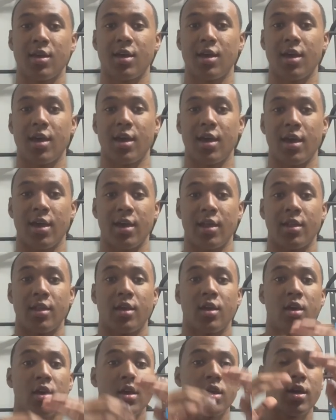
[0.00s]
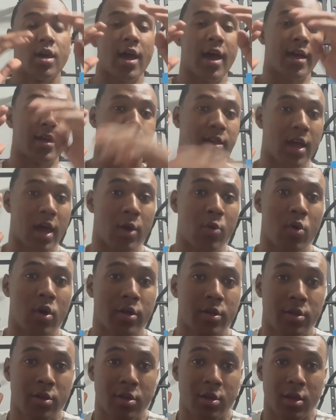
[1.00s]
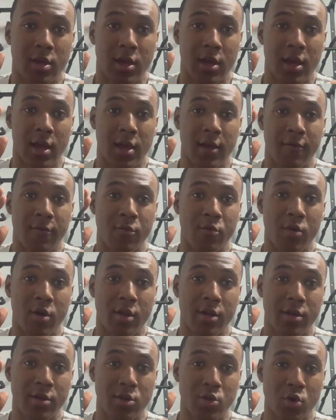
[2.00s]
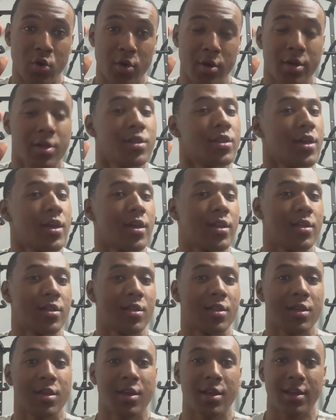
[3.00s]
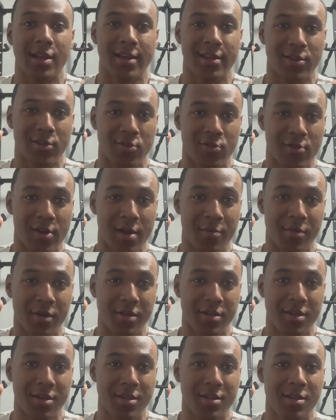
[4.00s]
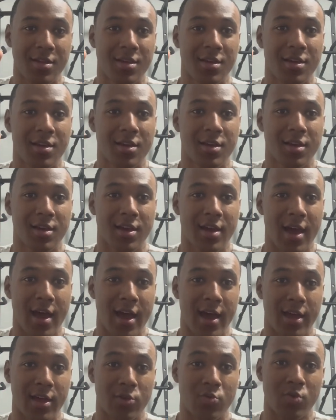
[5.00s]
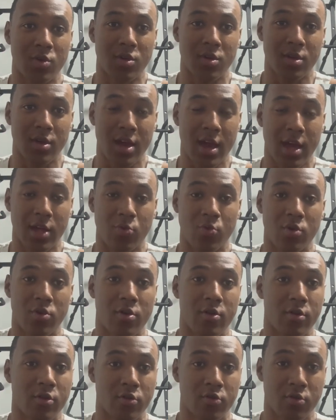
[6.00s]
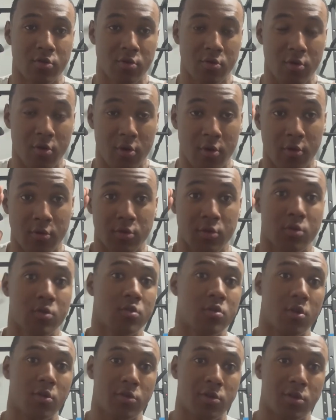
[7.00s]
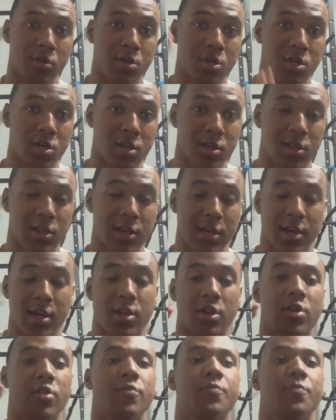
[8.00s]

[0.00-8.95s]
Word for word: And as I want you, and you want to join, then hit that subscribe button as we as we go to grow closer to Jesus together.